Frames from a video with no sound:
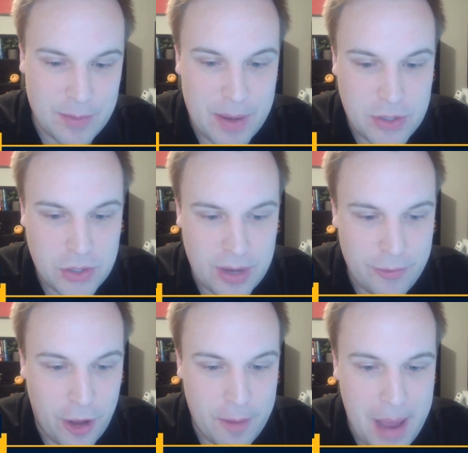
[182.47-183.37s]
Pacers have
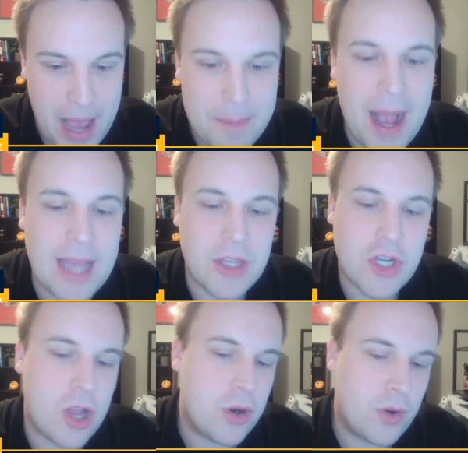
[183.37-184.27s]
fallen back behind the
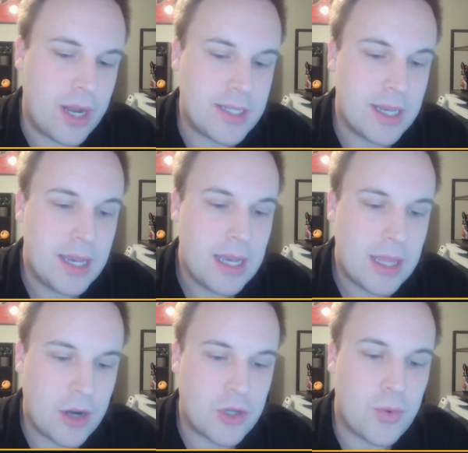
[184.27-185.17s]
Charlotte Hornets.
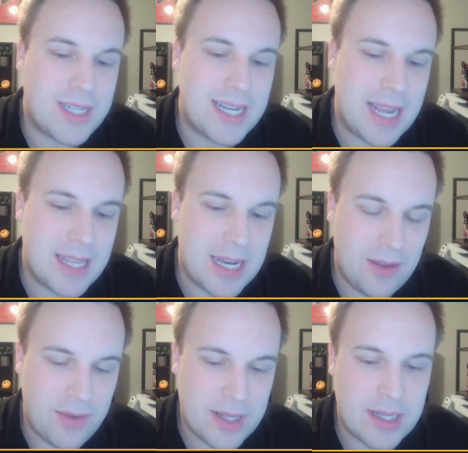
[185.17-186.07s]
They are 29th in
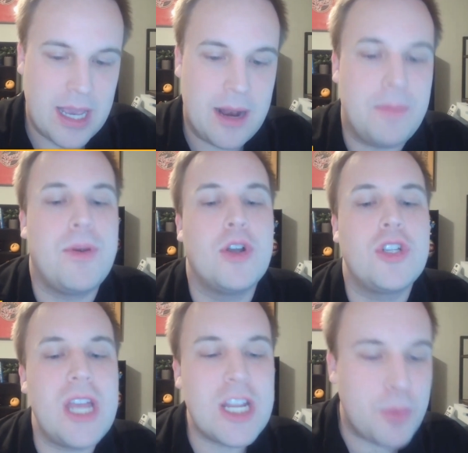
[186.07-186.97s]
defense again, a
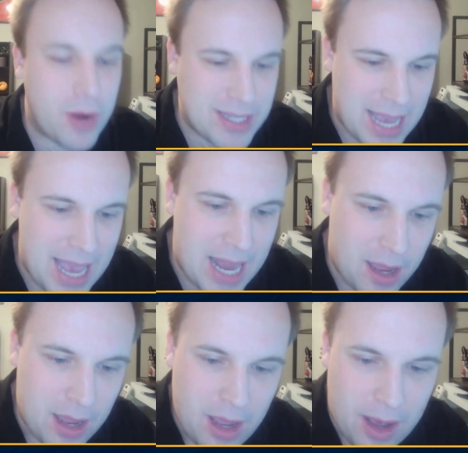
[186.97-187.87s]
percentage points
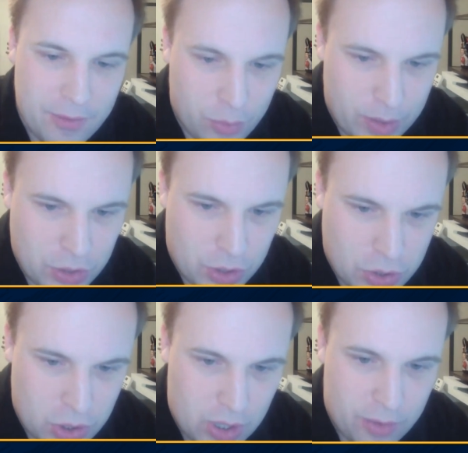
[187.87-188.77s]
ahead of the
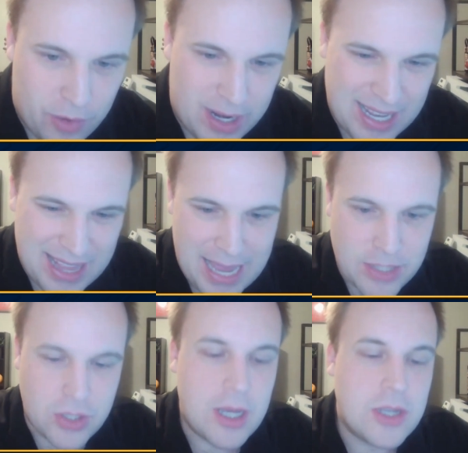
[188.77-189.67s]
Wizards for dead
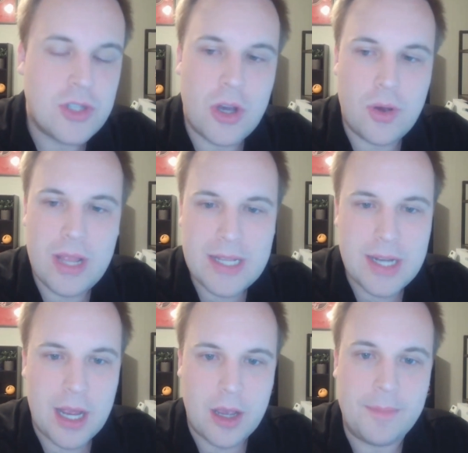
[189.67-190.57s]
last. So that's
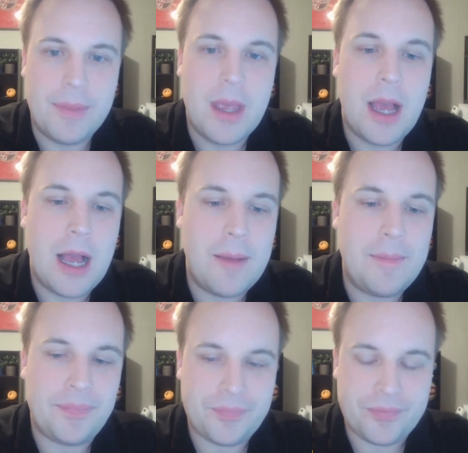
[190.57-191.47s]
not good.
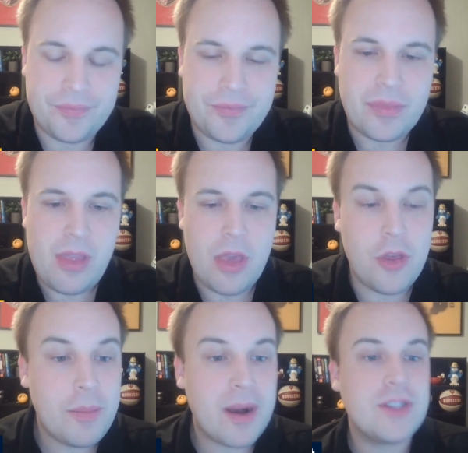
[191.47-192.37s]

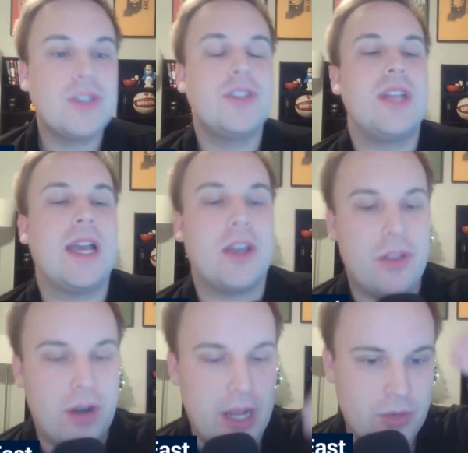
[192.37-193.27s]
Their presence is not good.
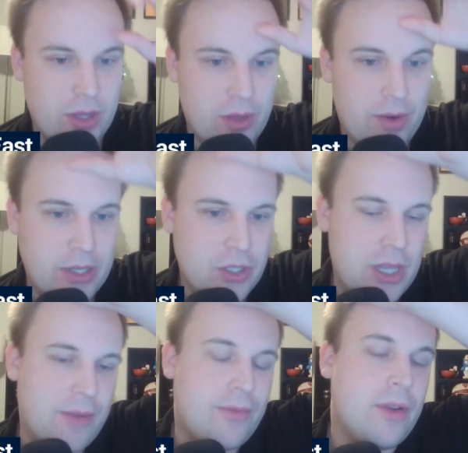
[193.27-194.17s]
They're not doing the right
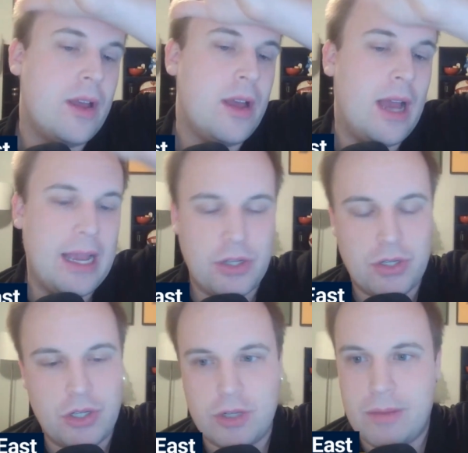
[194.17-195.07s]
stuff. I
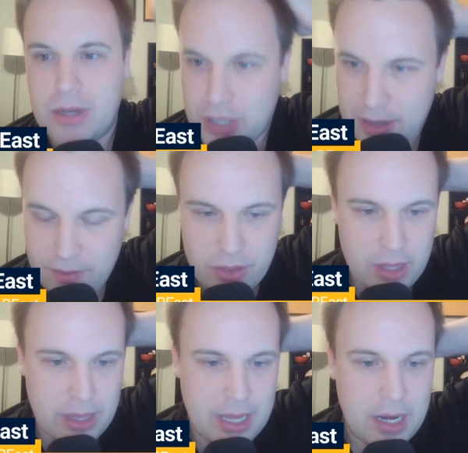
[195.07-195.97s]
just mentioned
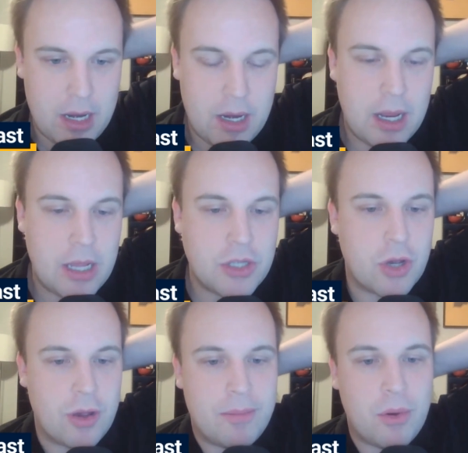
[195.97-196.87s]
everything that is
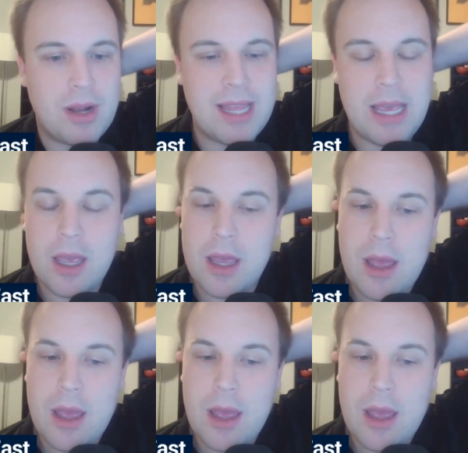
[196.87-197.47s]
going poorly.